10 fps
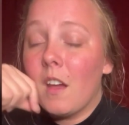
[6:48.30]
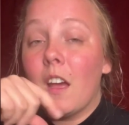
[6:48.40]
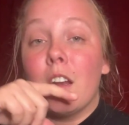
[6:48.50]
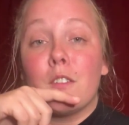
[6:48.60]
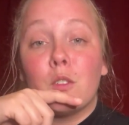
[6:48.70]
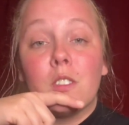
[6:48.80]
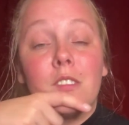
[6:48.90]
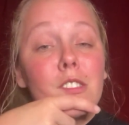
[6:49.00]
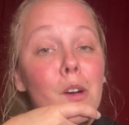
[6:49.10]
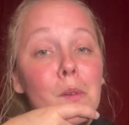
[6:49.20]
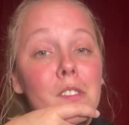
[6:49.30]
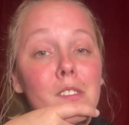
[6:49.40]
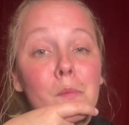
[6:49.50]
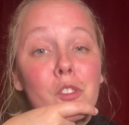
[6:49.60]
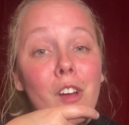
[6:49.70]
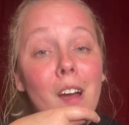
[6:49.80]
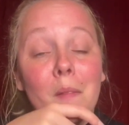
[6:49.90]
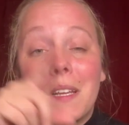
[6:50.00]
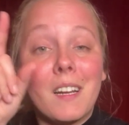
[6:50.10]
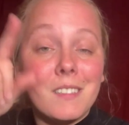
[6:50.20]
And of course, as always, subscribe,
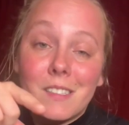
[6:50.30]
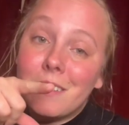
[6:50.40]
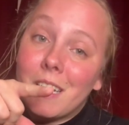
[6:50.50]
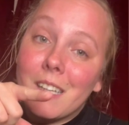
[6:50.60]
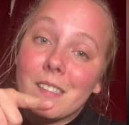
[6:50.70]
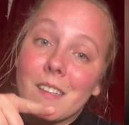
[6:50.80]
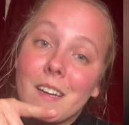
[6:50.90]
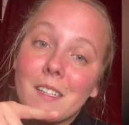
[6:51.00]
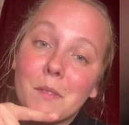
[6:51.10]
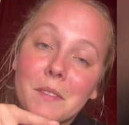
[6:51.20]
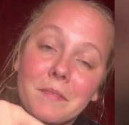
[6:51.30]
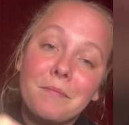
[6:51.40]
and I'll see you guys on the next one.